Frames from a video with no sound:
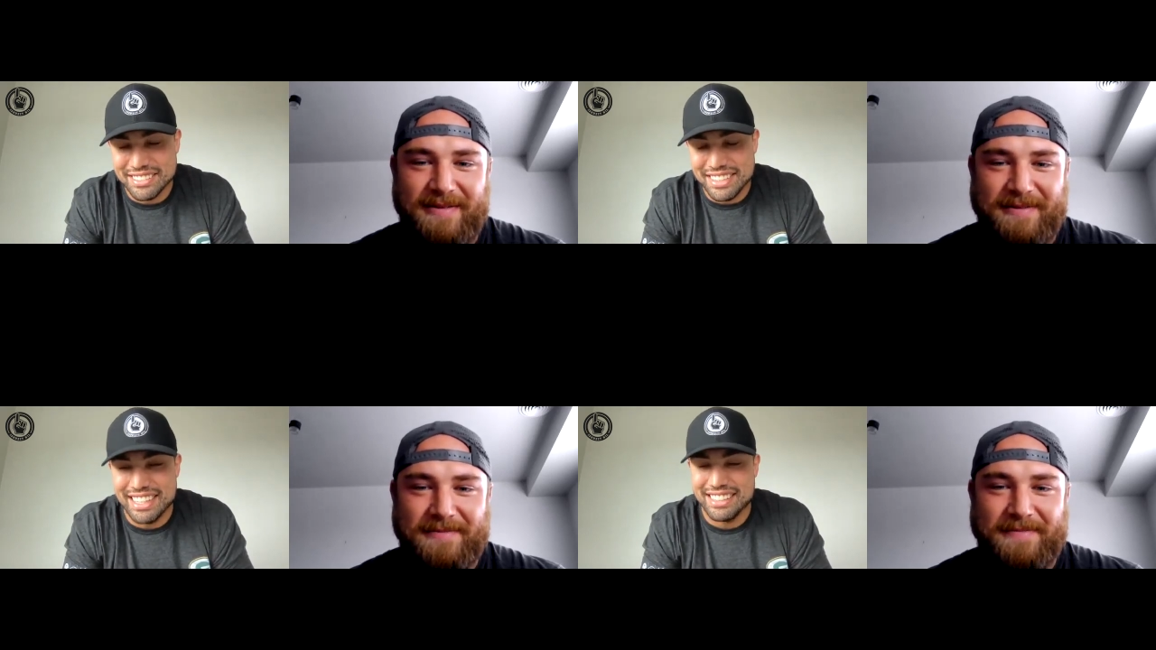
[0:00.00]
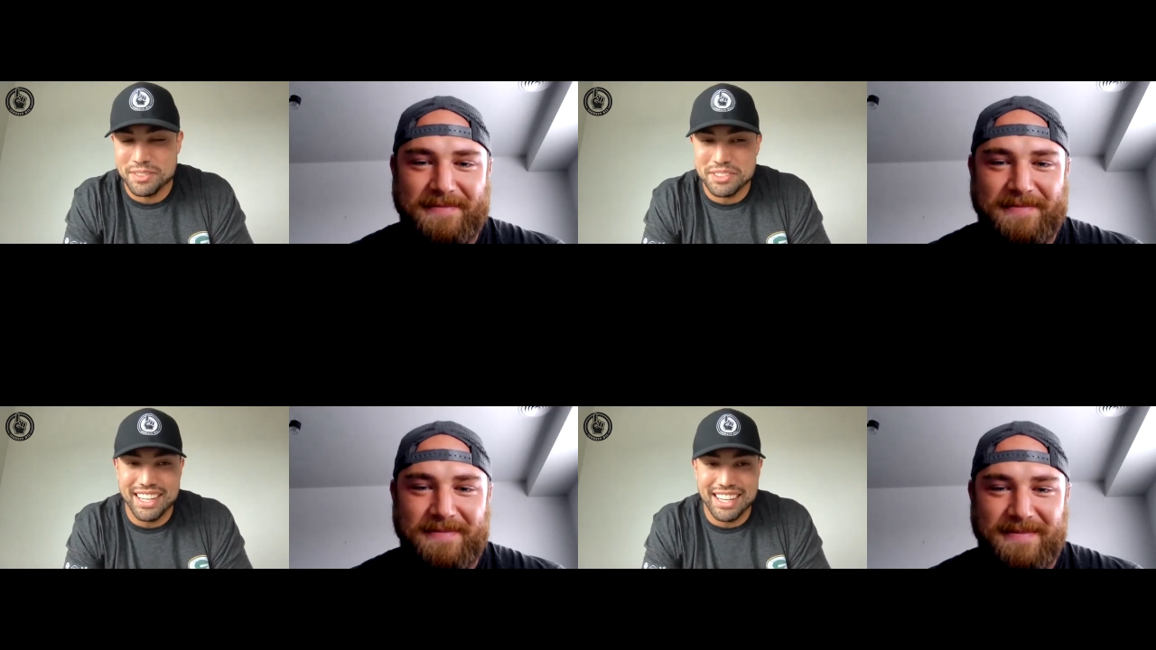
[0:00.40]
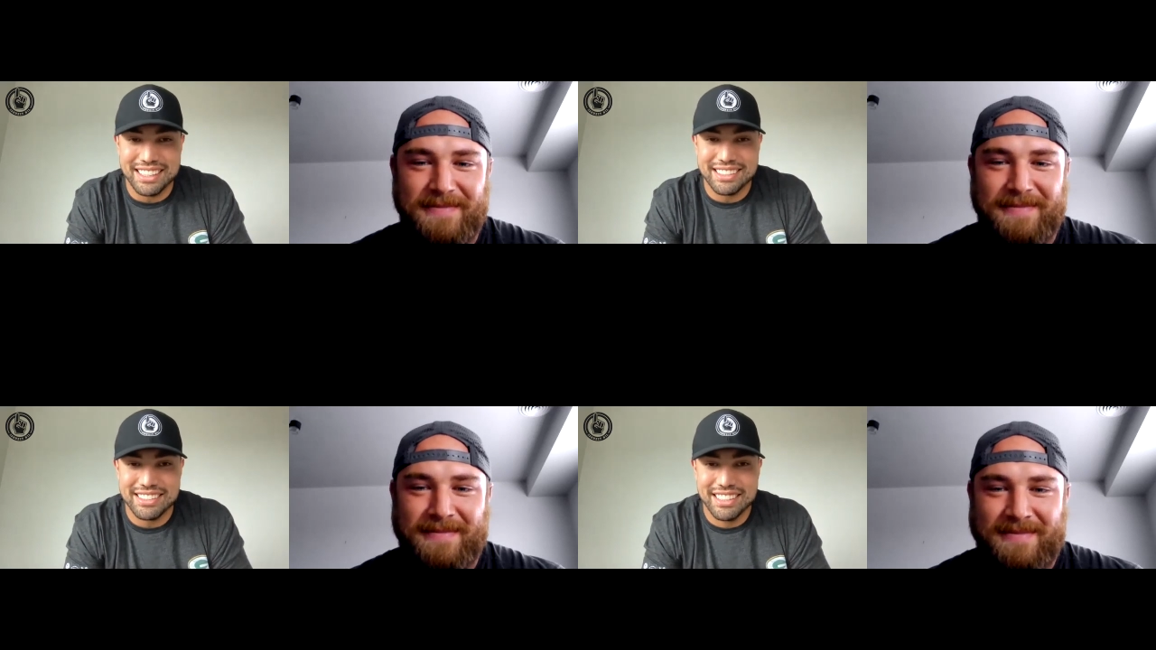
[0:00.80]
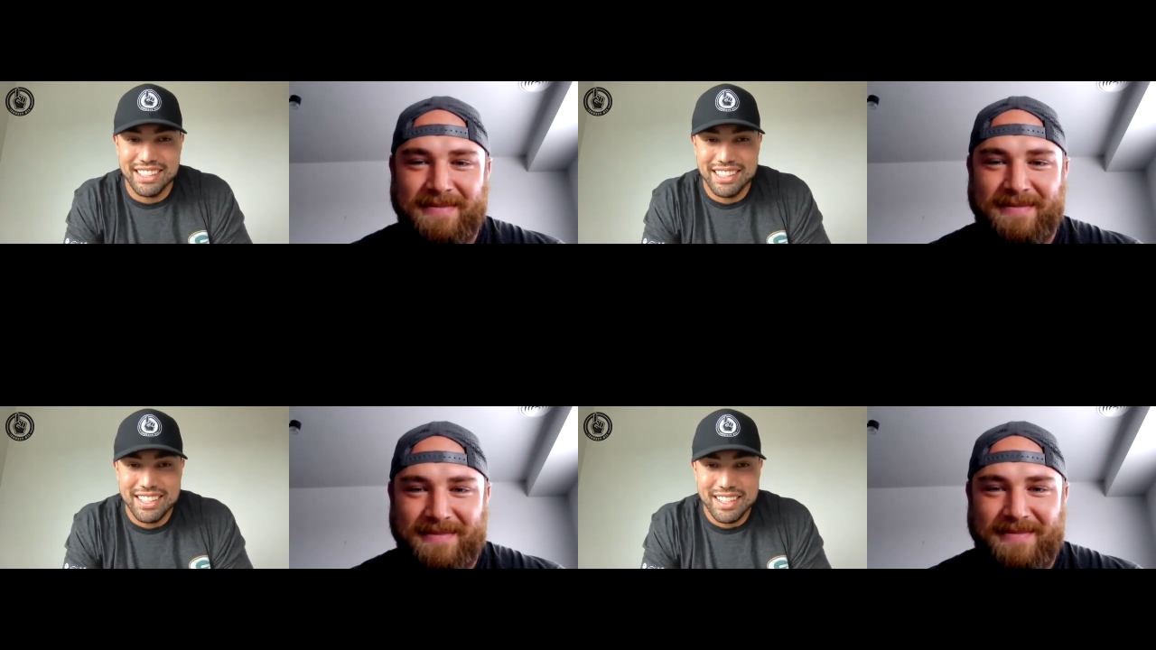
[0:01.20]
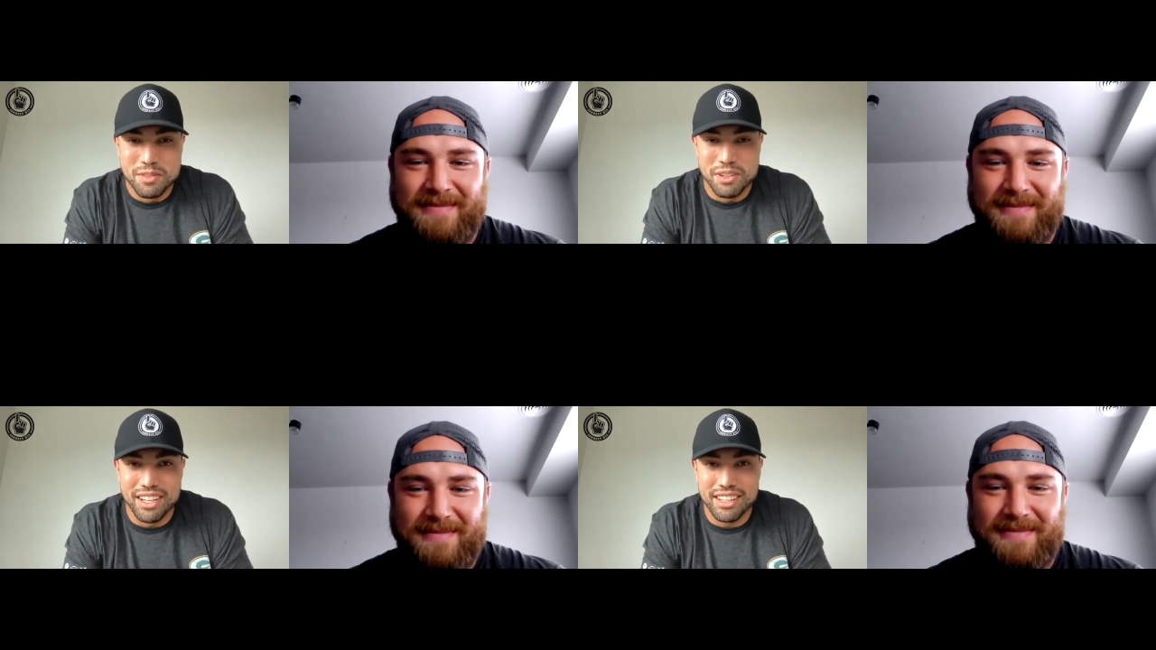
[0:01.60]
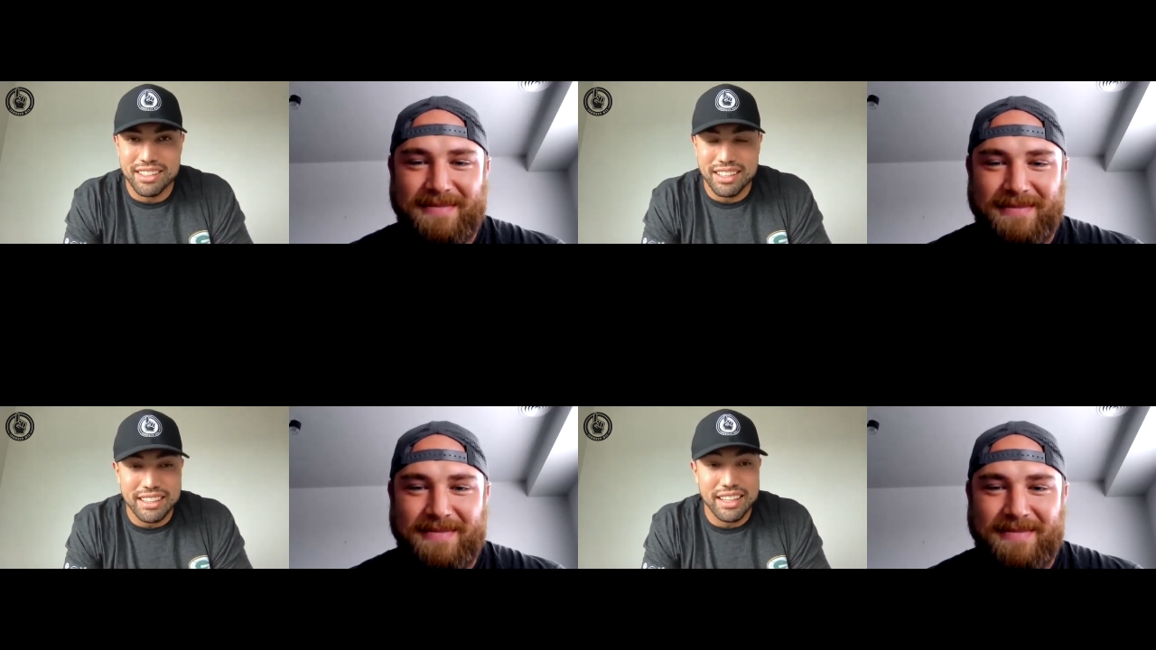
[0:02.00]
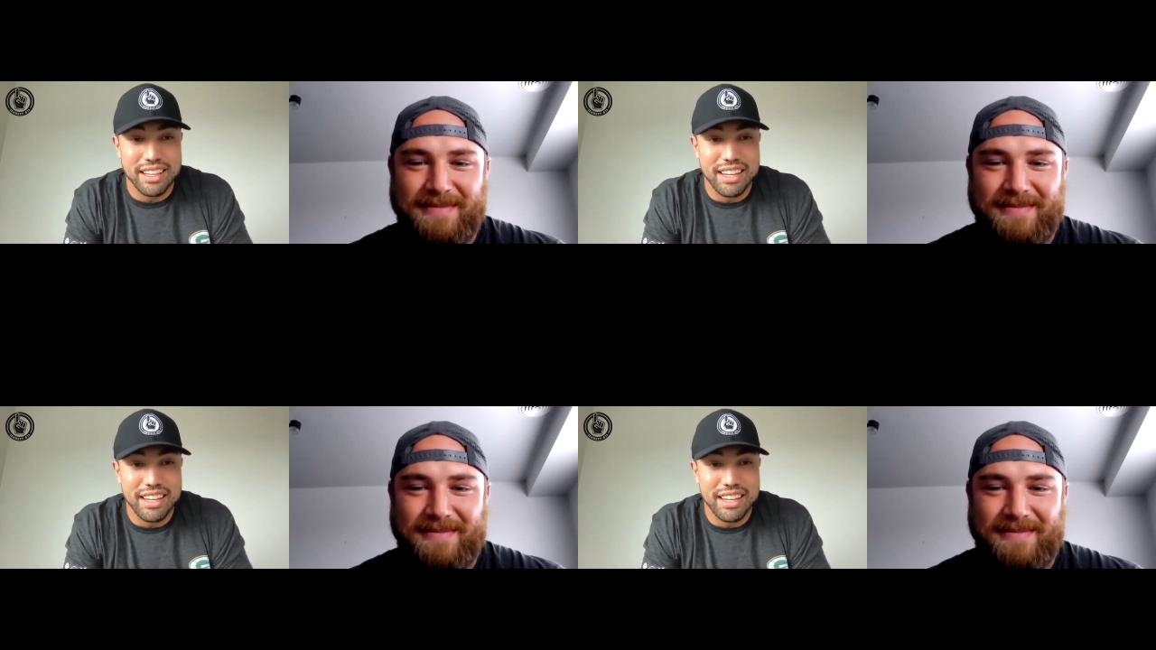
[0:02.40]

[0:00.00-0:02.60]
Speaker 1: Man, well, thanks. Well,